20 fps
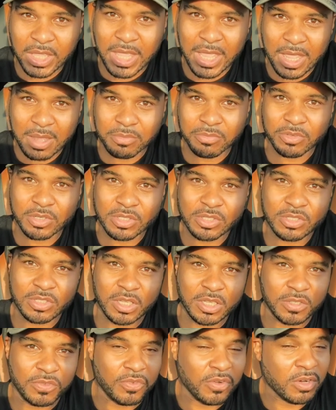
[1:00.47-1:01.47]
cameras
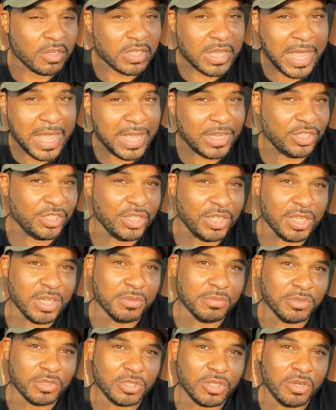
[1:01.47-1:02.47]
as far as action
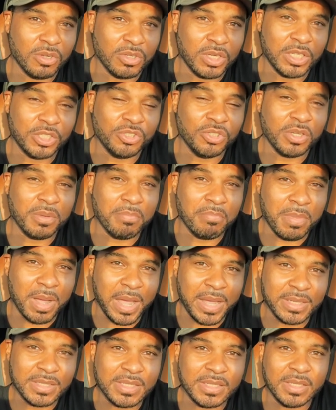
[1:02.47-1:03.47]
cameras go that you can
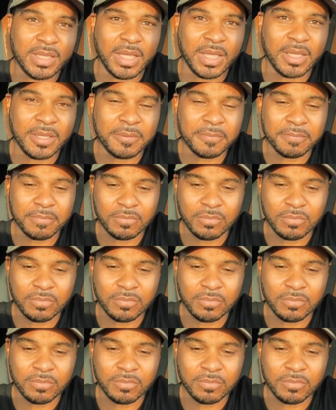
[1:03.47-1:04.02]
buy today.